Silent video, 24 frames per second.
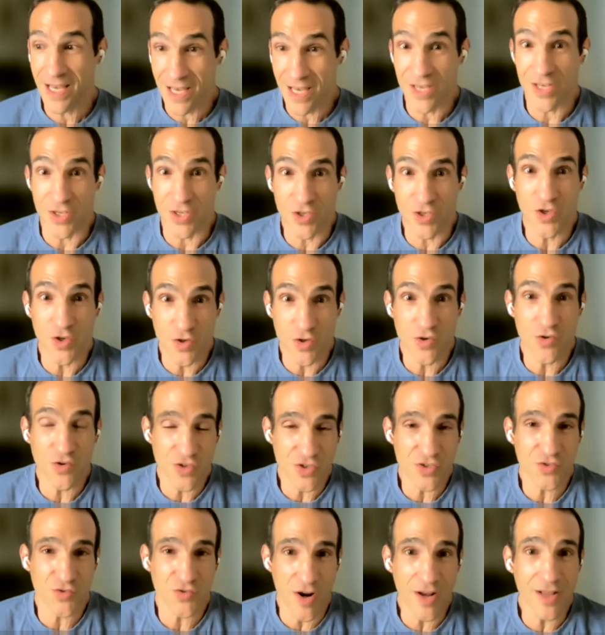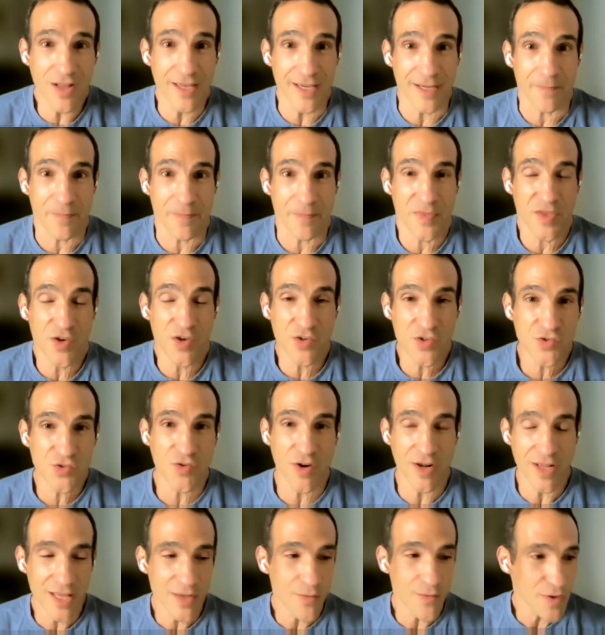you're struggling. You're
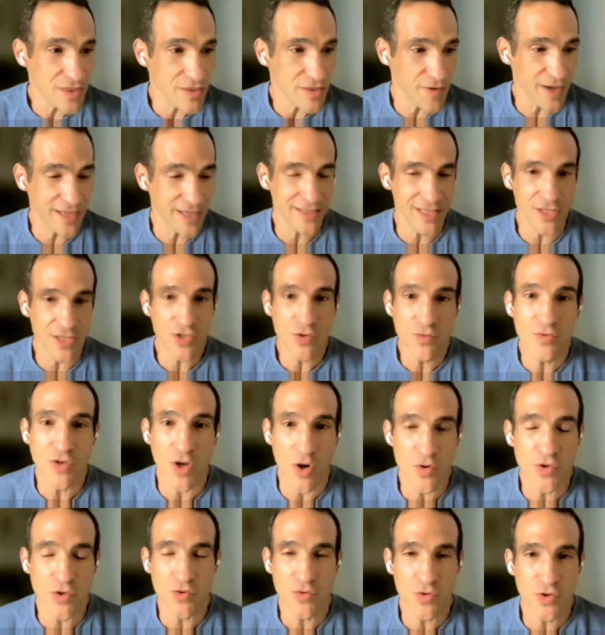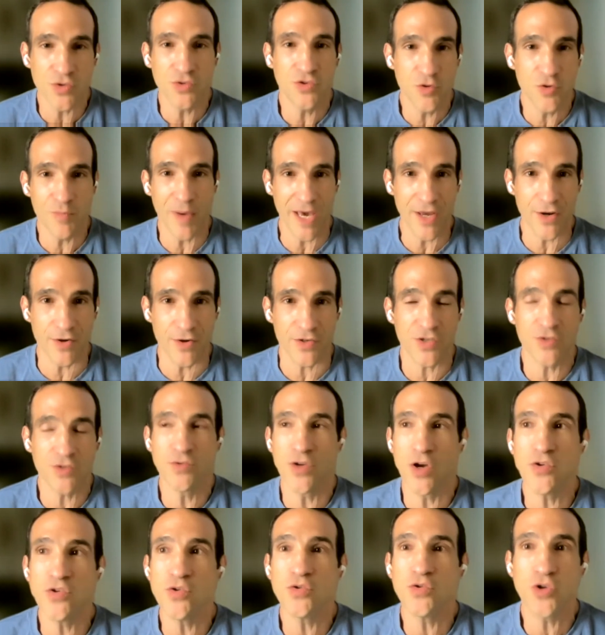struggling with the fact that you could do better.
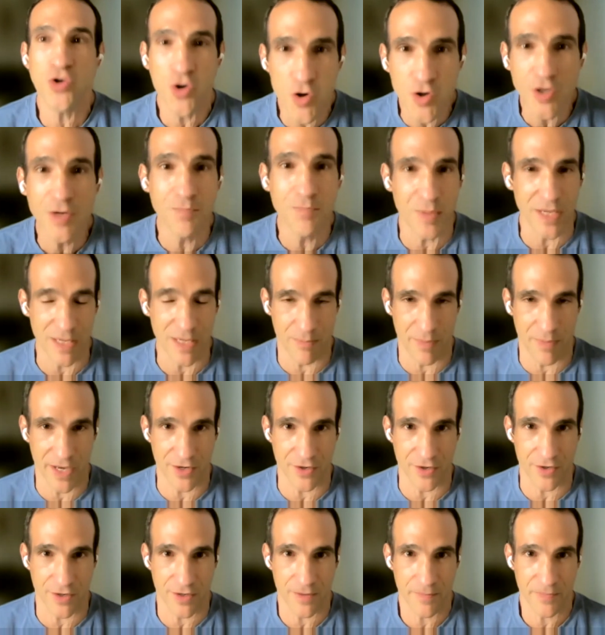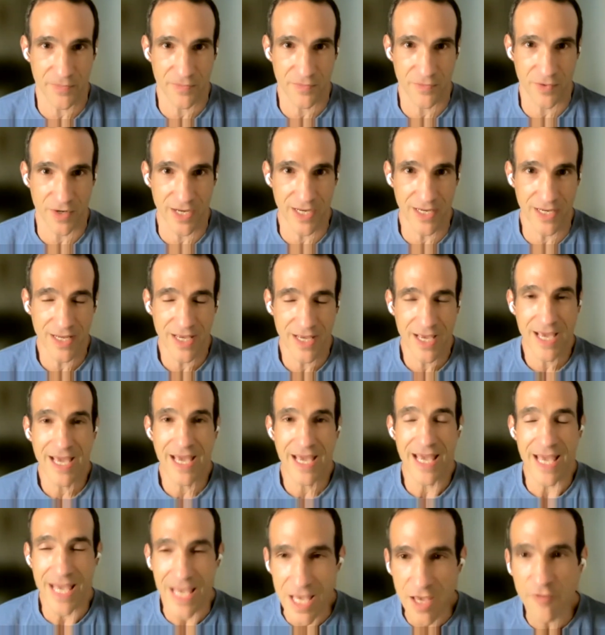You could be better, right?
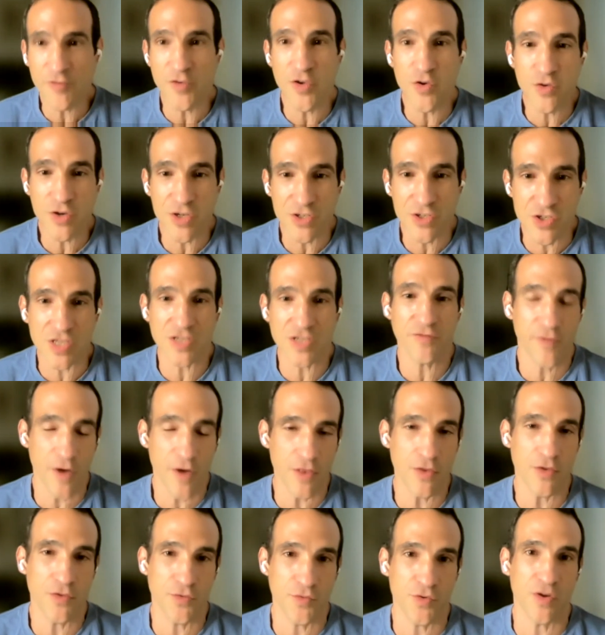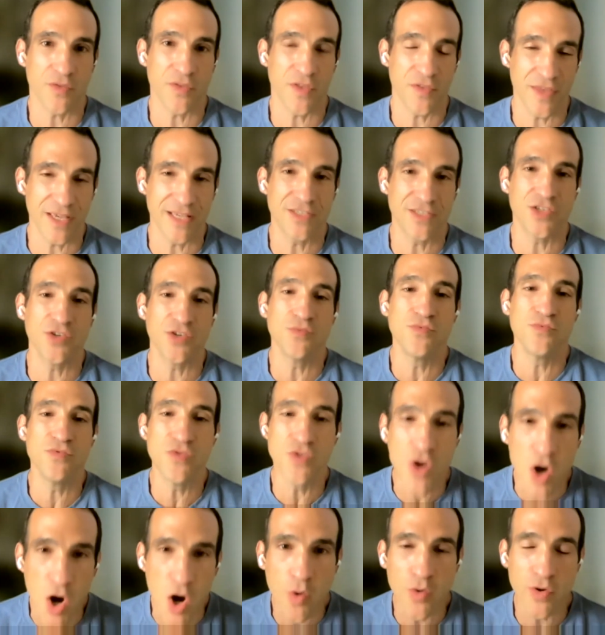If you could just follow through on the things
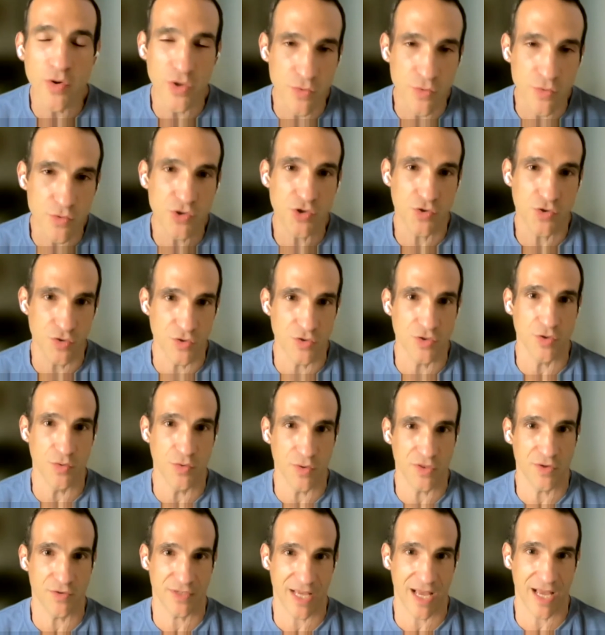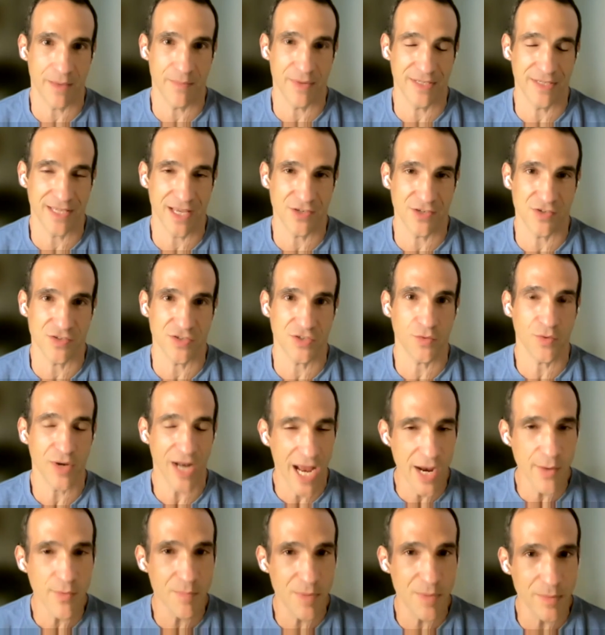you should do with your time and attention. So what I
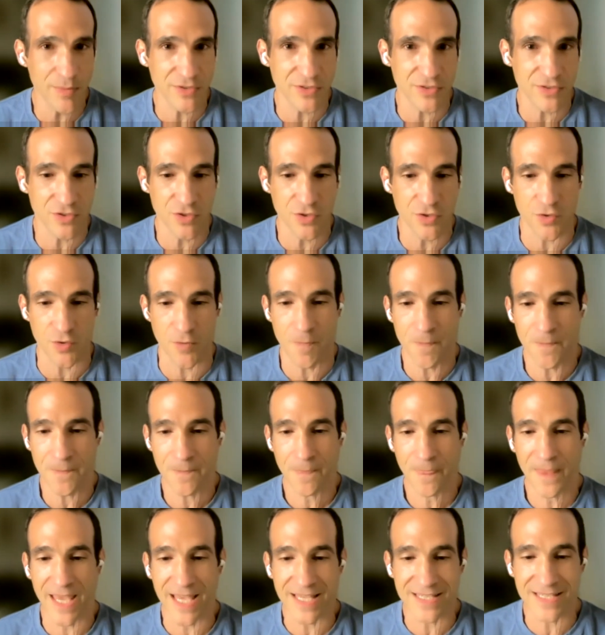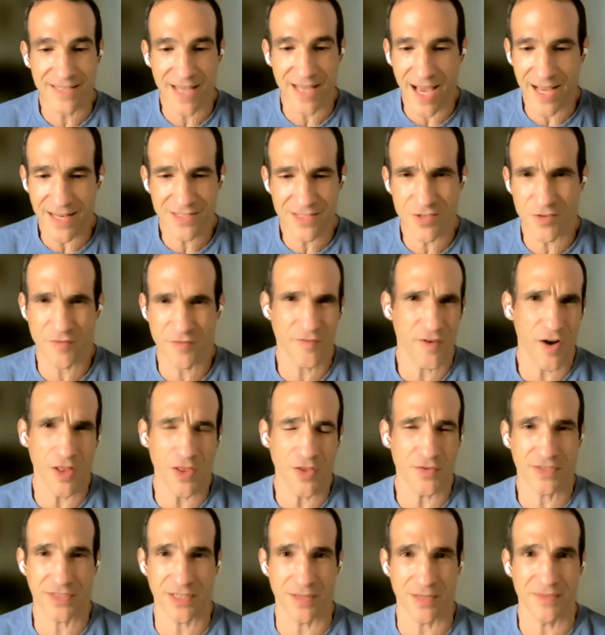want people to do is not to follow
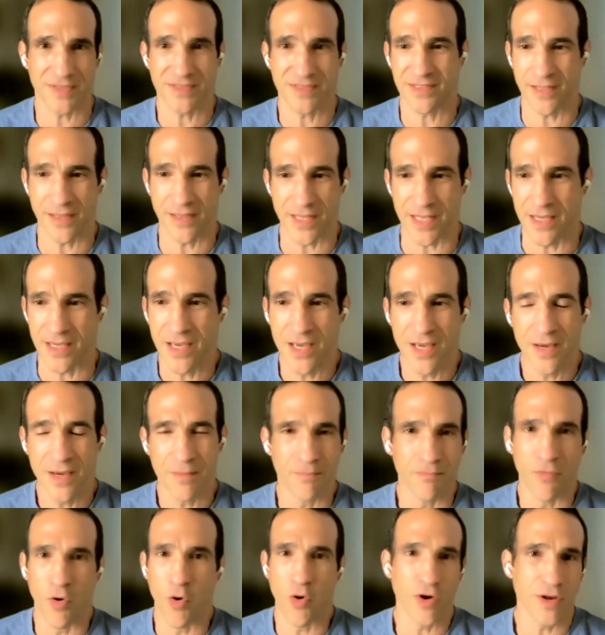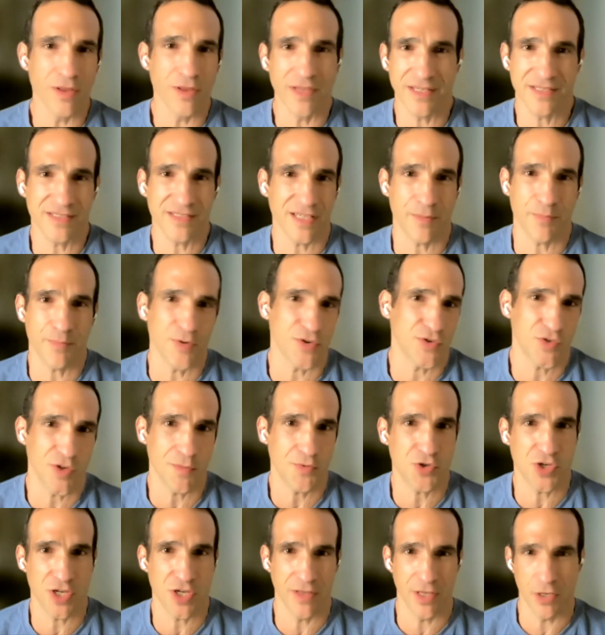some silly moralistic
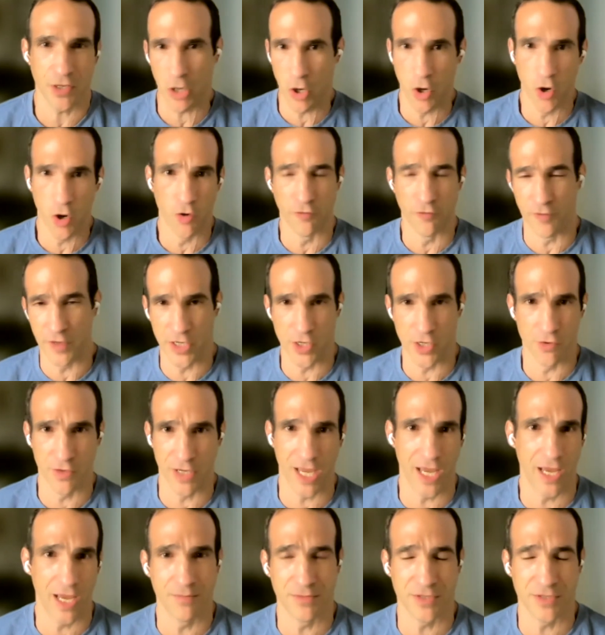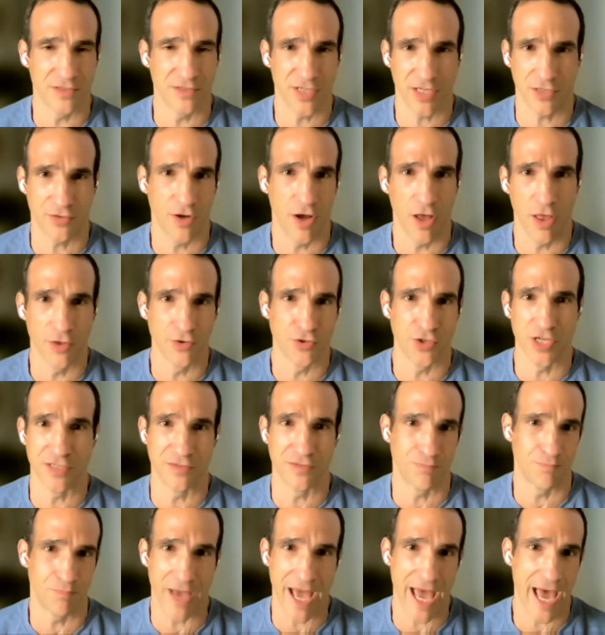prescription that, video games and technology is
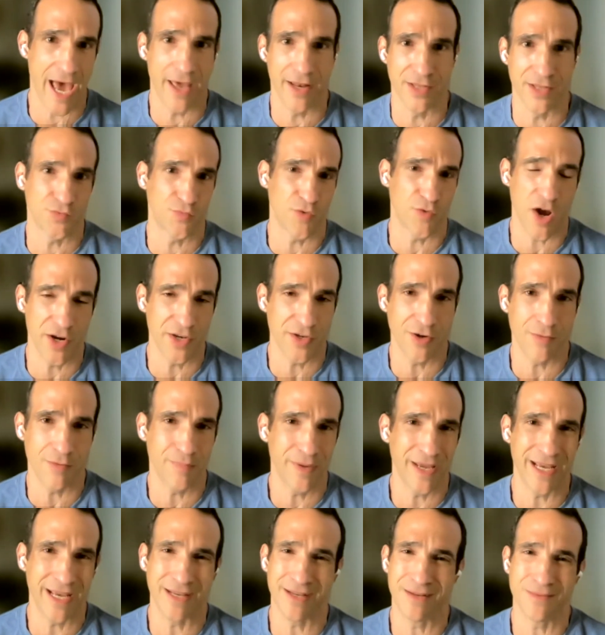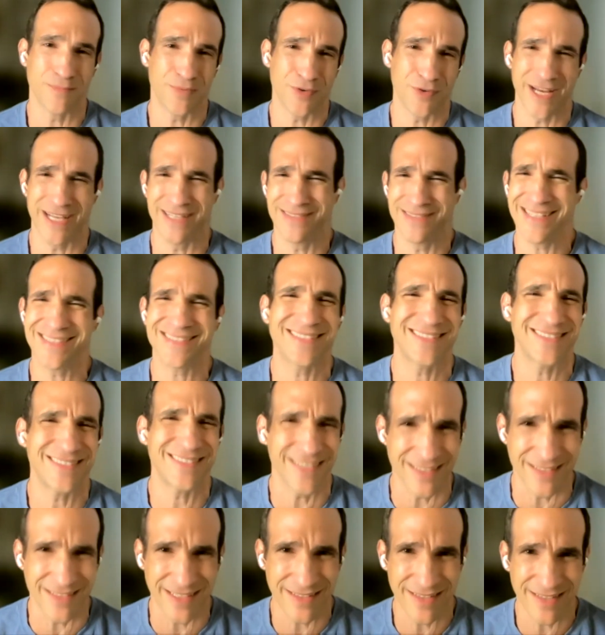bad, it's rotting your brain. That's
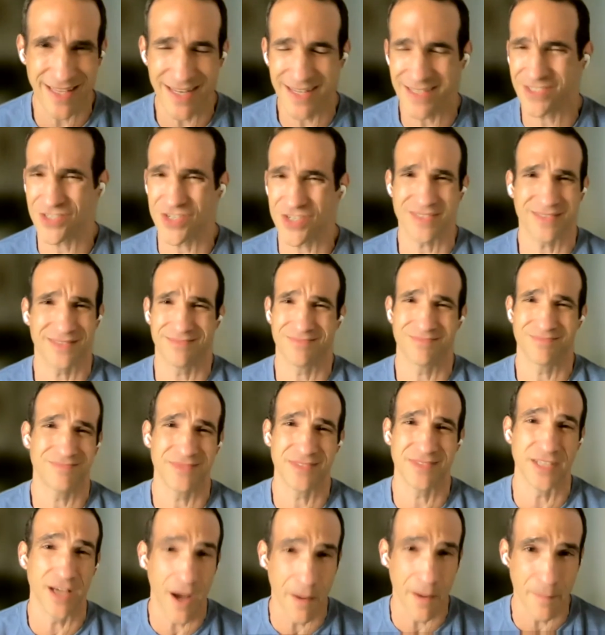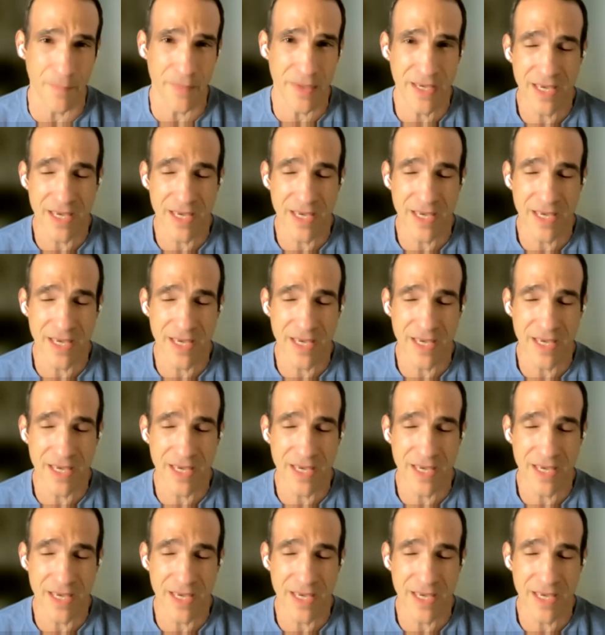silly. That is just dumb.